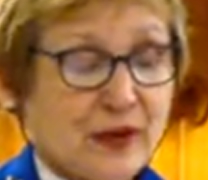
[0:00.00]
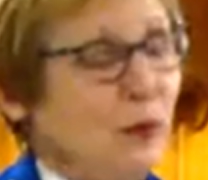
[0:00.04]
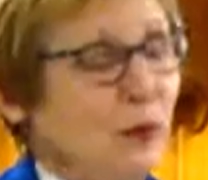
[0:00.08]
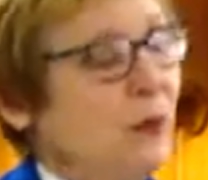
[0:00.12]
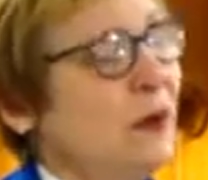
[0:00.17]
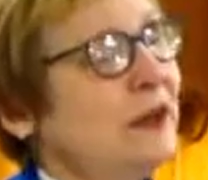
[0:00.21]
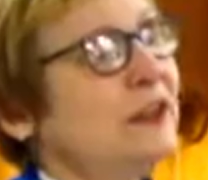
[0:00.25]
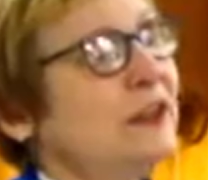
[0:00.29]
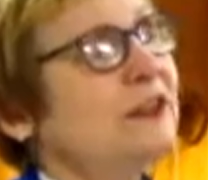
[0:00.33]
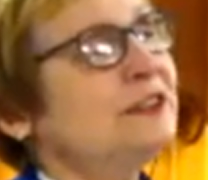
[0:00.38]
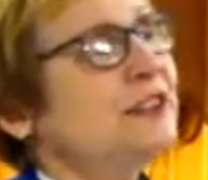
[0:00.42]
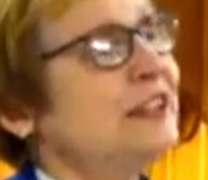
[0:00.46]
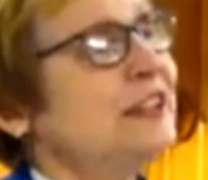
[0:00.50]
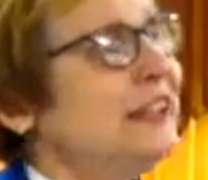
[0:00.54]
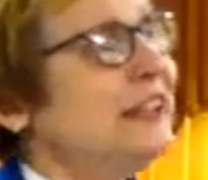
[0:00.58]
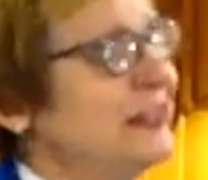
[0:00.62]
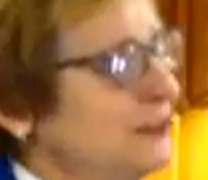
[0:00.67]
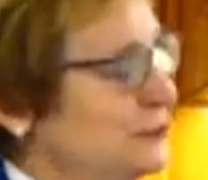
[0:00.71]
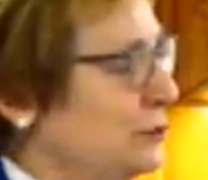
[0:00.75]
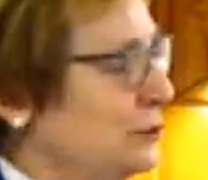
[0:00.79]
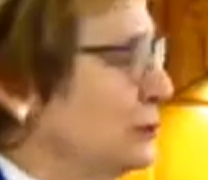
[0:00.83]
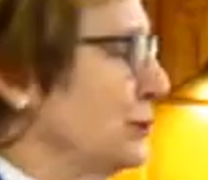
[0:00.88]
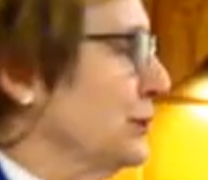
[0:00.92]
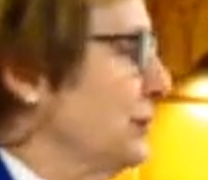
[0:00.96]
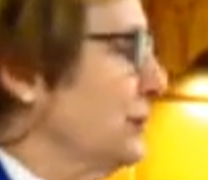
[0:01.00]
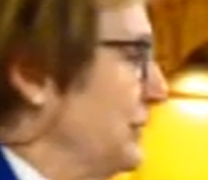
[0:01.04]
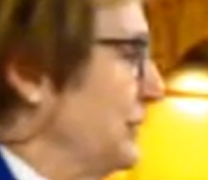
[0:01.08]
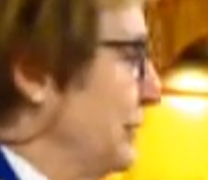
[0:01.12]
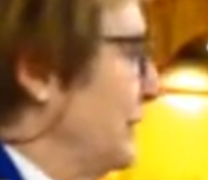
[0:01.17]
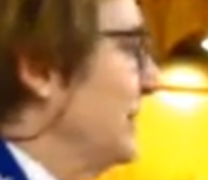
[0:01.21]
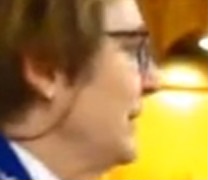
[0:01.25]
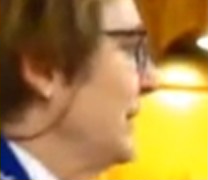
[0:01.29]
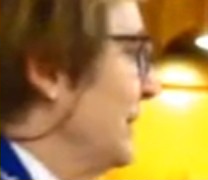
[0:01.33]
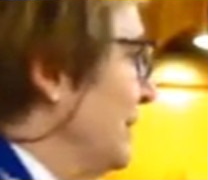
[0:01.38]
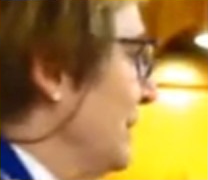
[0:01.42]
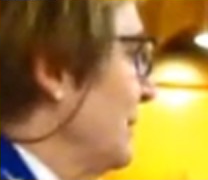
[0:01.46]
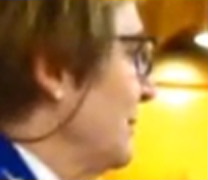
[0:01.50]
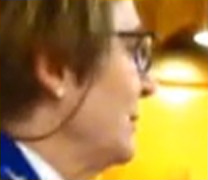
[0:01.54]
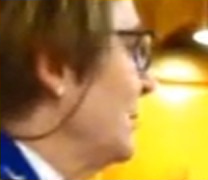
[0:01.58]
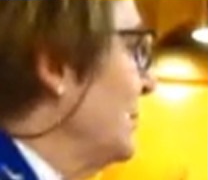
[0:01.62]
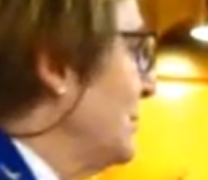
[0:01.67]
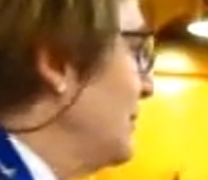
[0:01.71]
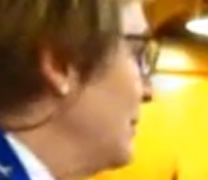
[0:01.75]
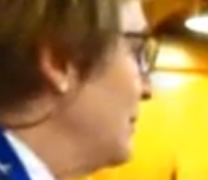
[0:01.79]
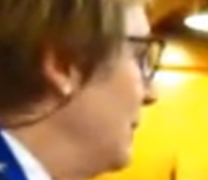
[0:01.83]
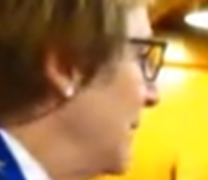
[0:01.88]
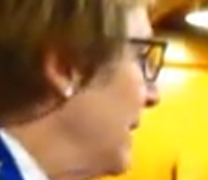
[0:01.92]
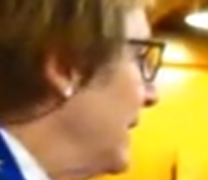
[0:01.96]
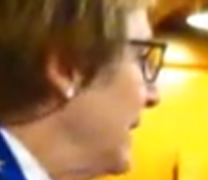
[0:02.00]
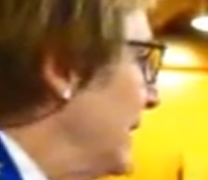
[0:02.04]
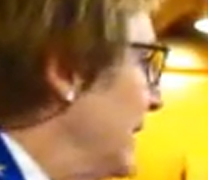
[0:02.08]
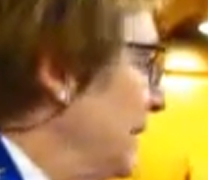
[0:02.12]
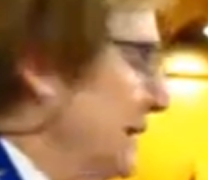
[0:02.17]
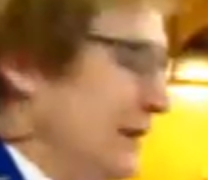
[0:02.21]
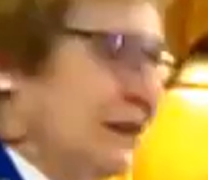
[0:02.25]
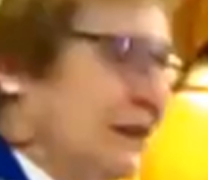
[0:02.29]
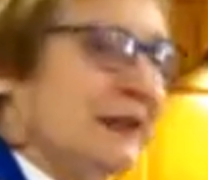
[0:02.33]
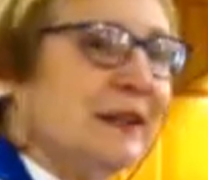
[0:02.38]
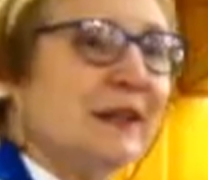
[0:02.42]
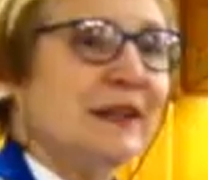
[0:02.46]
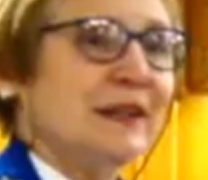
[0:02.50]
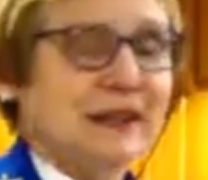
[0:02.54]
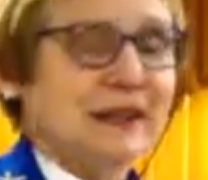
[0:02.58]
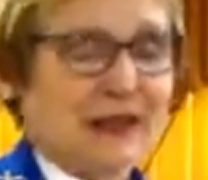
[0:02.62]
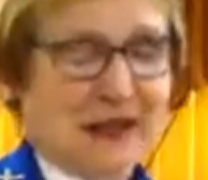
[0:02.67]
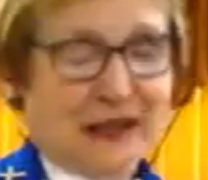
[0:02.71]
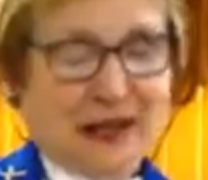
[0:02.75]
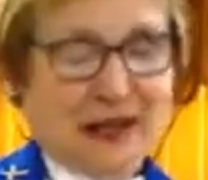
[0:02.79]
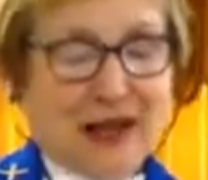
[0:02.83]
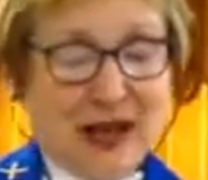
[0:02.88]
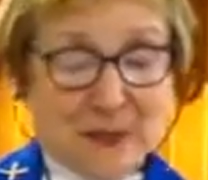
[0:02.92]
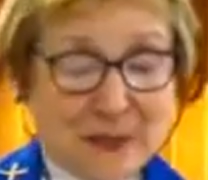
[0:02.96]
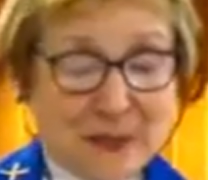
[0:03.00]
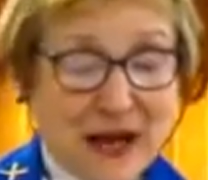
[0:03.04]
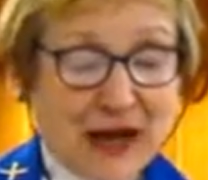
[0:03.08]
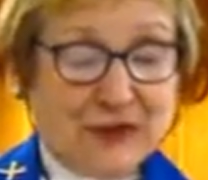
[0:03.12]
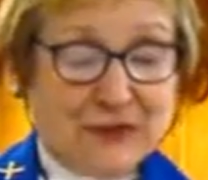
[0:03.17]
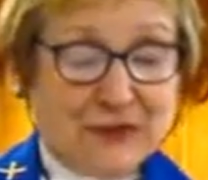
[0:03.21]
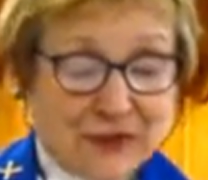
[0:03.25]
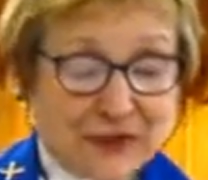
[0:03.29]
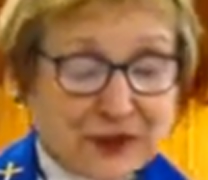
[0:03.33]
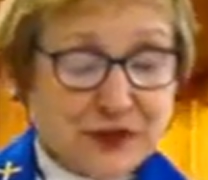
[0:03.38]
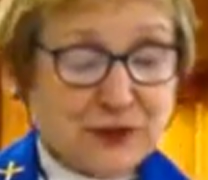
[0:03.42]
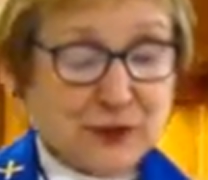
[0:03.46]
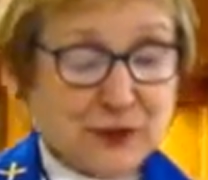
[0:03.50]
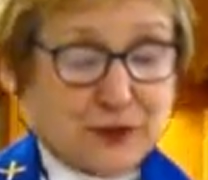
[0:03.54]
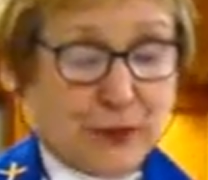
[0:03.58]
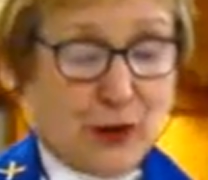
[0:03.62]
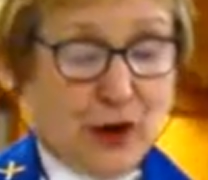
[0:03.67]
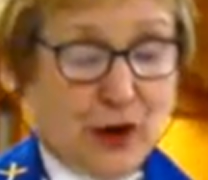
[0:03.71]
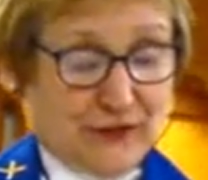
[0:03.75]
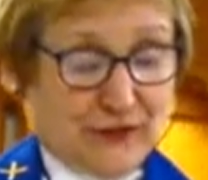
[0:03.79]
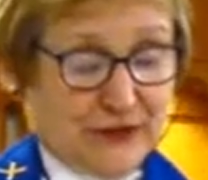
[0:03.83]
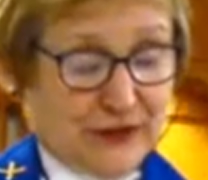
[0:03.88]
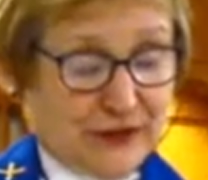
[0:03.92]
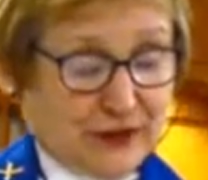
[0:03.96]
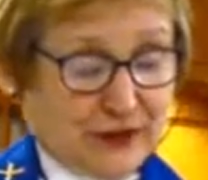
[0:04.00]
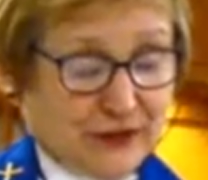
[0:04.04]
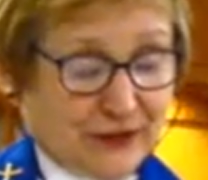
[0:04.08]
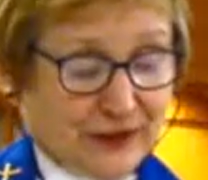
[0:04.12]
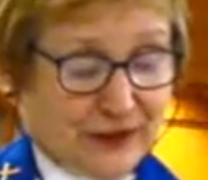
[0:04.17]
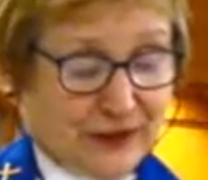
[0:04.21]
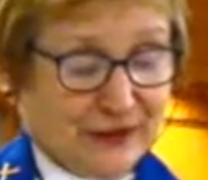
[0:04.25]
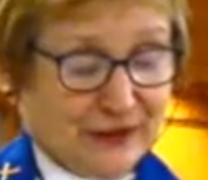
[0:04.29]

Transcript: What is interesting to me about this prophet